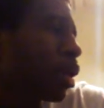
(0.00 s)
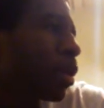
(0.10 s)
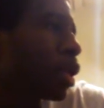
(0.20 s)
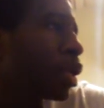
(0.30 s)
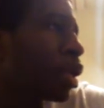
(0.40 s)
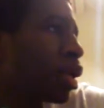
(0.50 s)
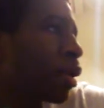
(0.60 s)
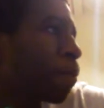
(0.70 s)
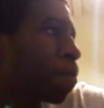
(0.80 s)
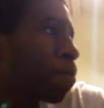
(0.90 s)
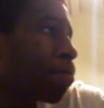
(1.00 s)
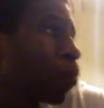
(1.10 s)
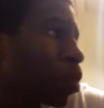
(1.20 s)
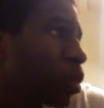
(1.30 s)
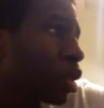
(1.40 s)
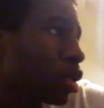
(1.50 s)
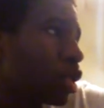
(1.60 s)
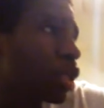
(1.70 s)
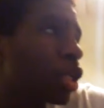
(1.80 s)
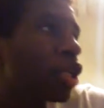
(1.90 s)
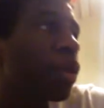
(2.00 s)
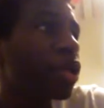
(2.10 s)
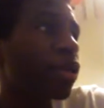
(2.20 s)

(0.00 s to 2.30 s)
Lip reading: I mean, she went